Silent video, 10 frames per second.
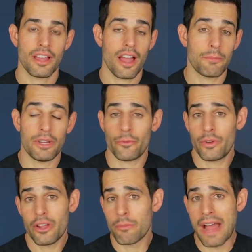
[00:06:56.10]
I mean, if
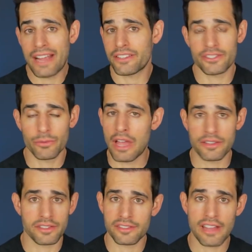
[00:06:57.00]
we go back to
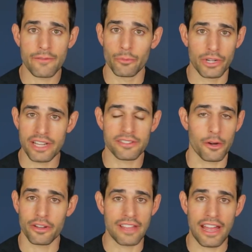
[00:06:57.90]
2007 when I
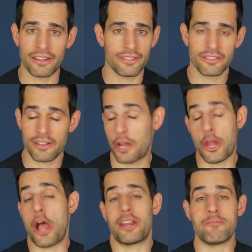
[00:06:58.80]
started that
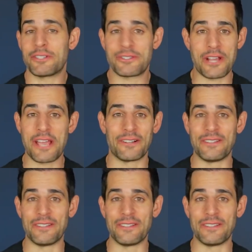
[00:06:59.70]
anonymous channel